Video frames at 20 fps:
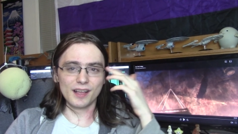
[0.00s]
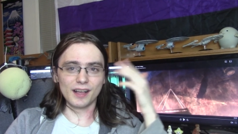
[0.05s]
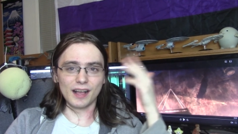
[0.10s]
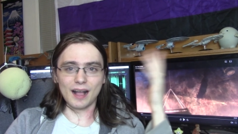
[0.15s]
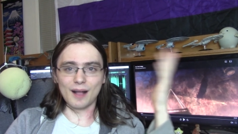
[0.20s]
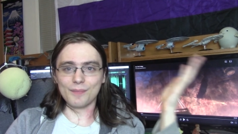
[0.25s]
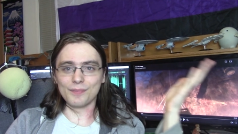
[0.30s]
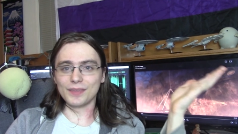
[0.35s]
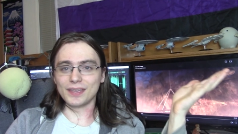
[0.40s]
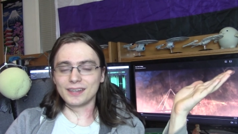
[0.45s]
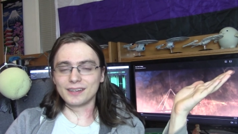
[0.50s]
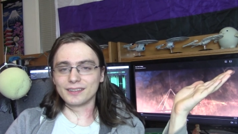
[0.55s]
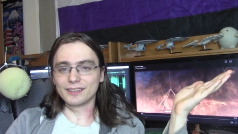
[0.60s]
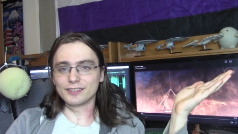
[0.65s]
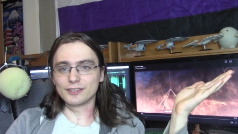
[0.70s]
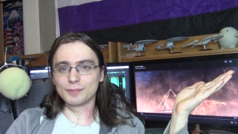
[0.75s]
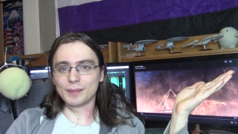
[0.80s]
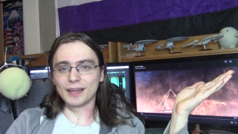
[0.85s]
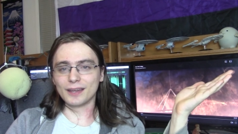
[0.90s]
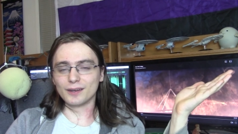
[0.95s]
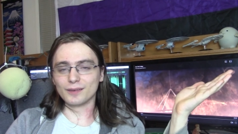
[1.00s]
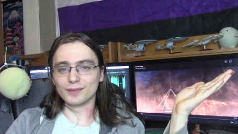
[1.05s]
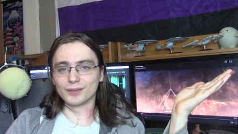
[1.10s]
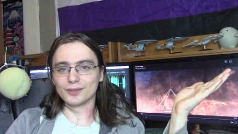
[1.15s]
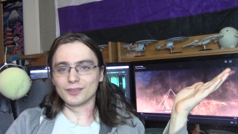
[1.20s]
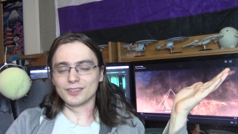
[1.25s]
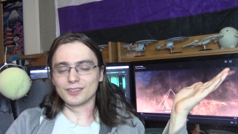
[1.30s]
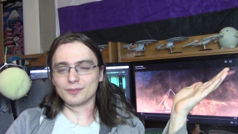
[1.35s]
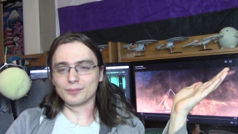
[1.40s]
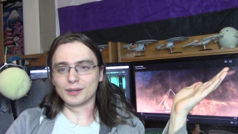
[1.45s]
Into the
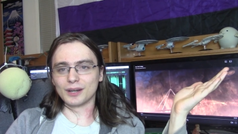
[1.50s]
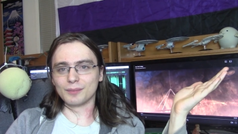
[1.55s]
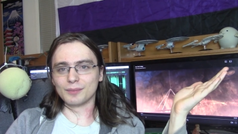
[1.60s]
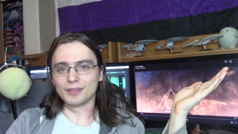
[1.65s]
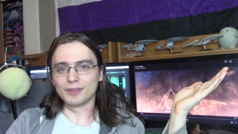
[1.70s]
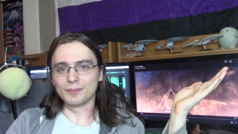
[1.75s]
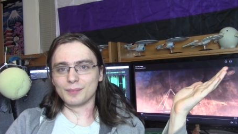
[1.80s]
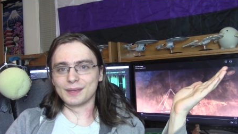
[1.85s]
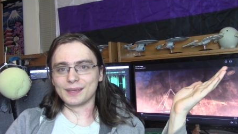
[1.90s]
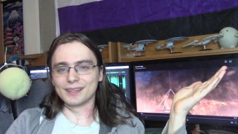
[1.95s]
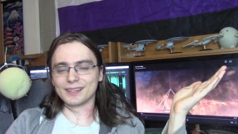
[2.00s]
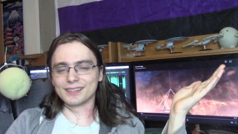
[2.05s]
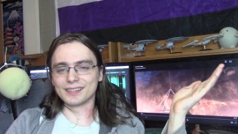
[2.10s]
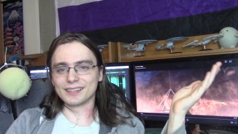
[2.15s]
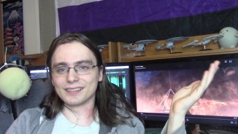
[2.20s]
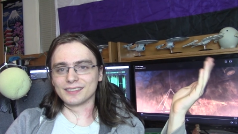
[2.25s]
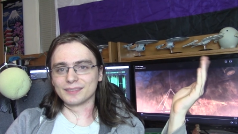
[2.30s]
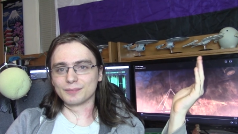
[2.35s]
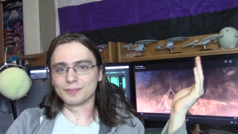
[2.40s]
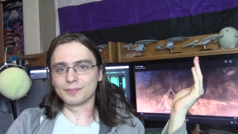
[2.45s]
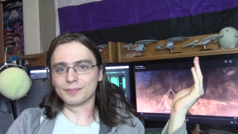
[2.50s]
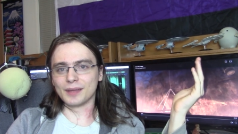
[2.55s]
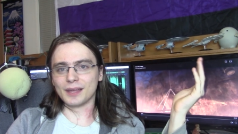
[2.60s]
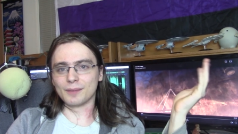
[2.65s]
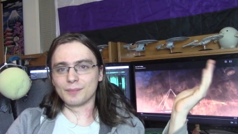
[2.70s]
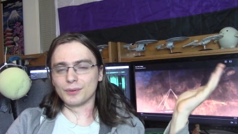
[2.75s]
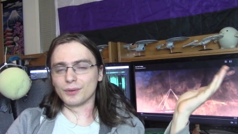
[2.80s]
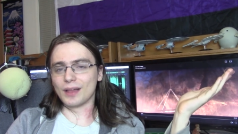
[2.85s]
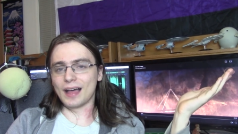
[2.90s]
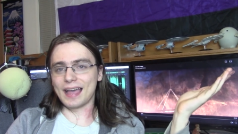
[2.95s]
Spider-Verse is probably the biggest
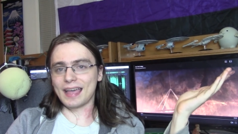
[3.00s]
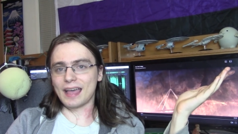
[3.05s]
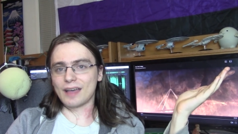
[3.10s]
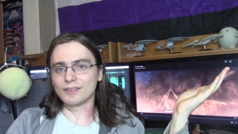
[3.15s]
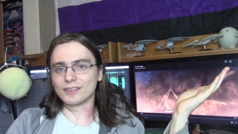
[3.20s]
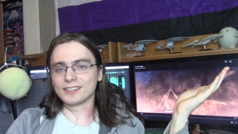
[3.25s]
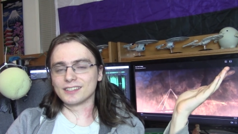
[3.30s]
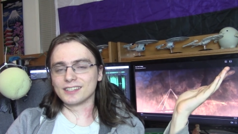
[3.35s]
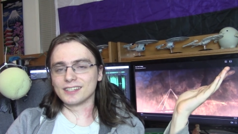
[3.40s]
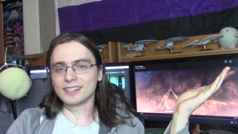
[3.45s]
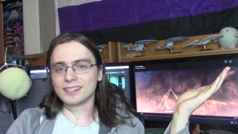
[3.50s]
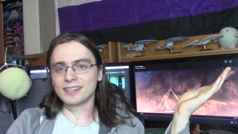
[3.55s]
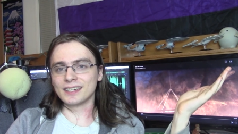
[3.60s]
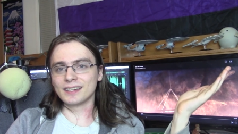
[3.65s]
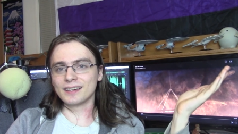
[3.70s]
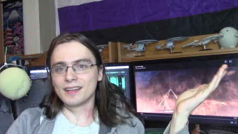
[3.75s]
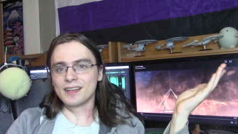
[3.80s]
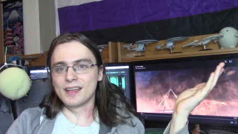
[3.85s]
example. I haven't seen it.